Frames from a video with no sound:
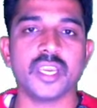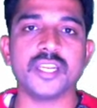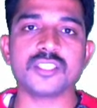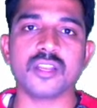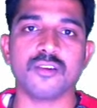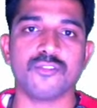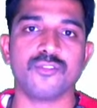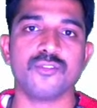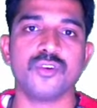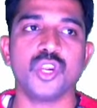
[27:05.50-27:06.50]
It's enough.
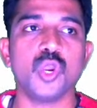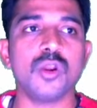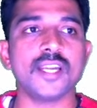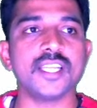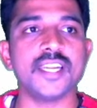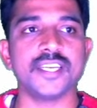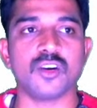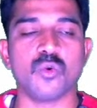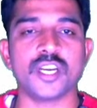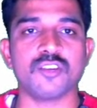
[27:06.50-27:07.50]
You will get the data
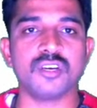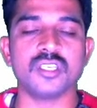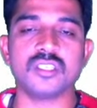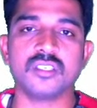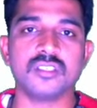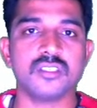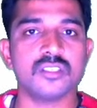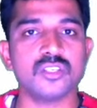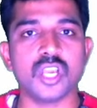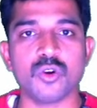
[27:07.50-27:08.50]
whatever
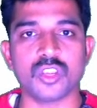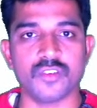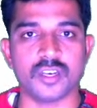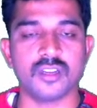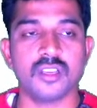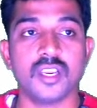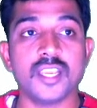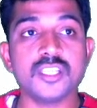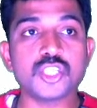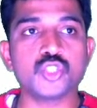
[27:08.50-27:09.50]
you have given
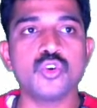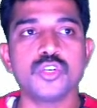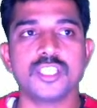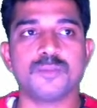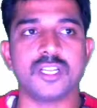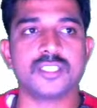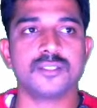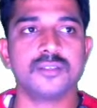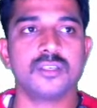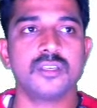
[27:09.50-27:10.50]
in the two decimals.
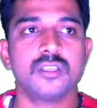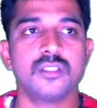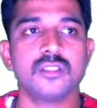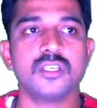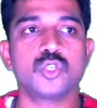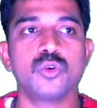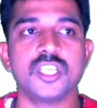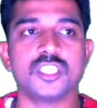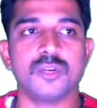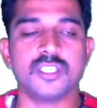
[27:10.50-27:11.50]
In the two
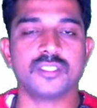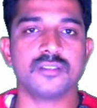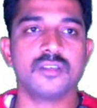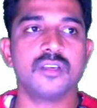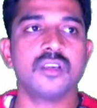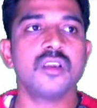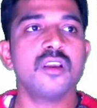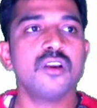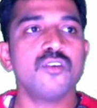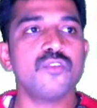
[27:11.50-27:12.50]
decimals.
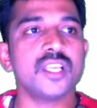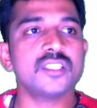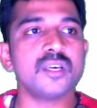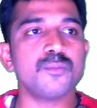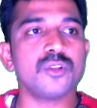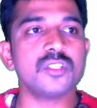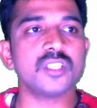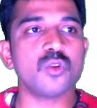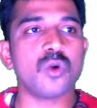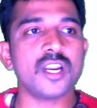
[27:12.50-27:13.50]
For example,
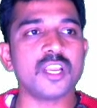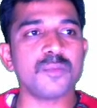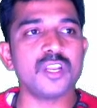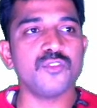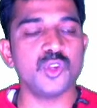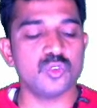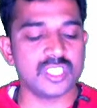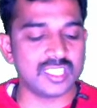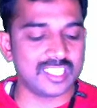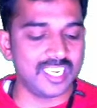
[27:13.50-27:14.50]
sir, what happen if you use a
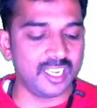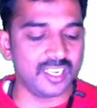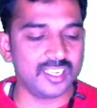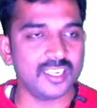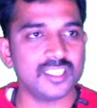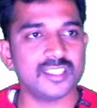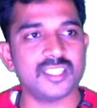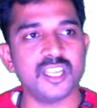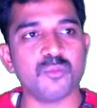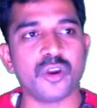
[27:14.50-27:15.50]

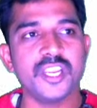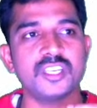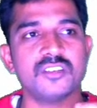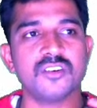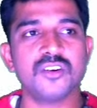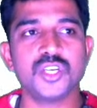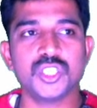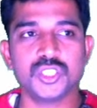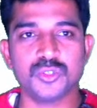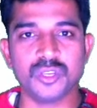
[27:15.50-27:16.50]

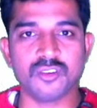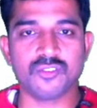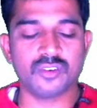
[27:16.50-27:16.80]
3.2f?